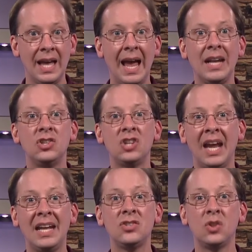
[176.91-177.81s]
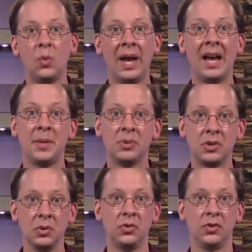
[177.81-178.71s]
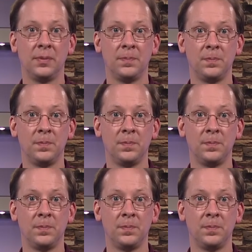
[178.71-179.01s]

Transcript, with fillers: and change the way I produced.